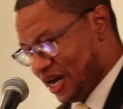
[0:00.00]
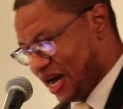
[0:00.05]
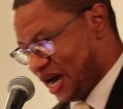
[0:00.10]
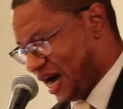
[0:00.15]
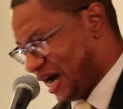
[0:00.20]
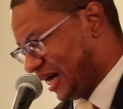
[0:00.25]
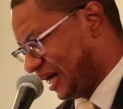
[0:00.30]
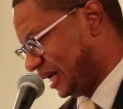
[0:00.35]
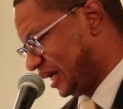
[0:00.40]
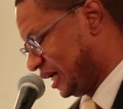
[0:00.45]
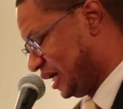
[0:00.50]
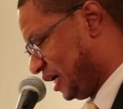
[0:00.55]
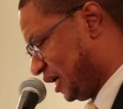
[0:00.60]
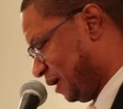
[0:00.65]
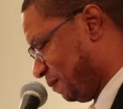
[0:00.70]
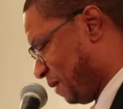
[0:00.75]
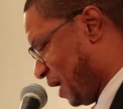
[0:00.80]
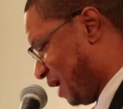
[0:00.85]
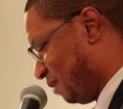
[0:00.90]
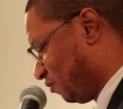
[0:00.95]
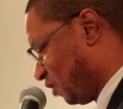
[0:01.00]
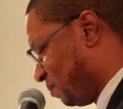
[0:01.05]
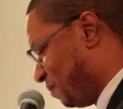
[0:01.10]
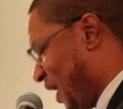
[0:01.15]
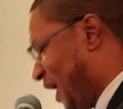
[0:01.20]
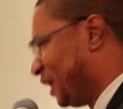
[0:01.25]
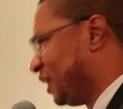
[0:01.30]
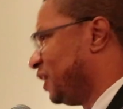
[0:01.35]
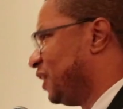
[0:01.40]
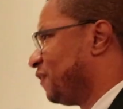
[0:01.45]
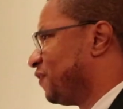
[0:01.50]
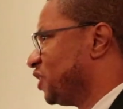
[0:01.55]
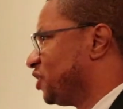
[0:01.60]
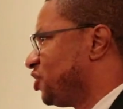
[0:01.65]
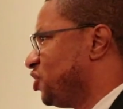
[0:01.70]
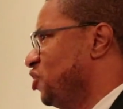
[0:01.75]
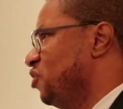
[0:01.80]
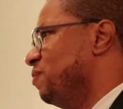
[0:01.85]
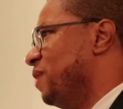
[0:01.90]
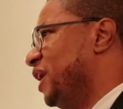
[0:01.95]
I, um, I'm reminded of the
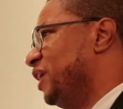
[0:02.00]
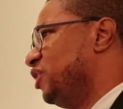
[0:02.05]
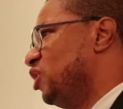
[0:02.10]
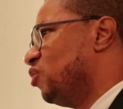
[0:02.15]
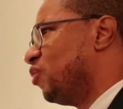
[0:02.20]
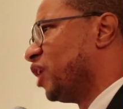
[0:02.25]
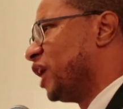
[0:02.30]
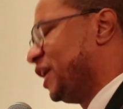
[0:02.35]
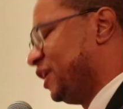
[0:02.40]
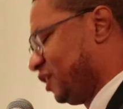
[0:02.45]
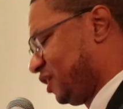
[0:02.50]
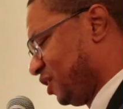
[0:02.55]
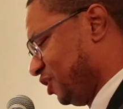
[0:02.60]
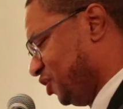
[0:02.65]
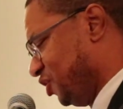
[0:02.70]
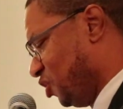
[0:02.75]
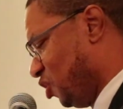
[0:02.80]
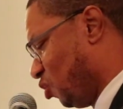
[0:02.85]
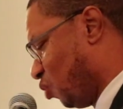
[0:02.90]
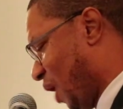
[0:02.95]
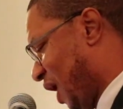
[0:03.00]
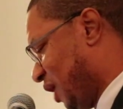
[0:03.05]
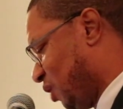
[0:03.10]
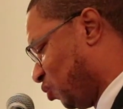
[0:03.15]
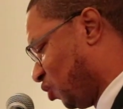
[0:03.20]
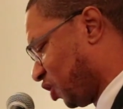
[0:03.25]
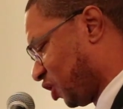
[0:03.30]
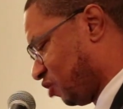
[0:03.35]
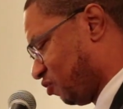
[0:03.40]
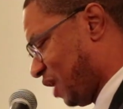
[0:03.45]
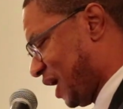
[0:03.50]
two men who were in a canoe whitewater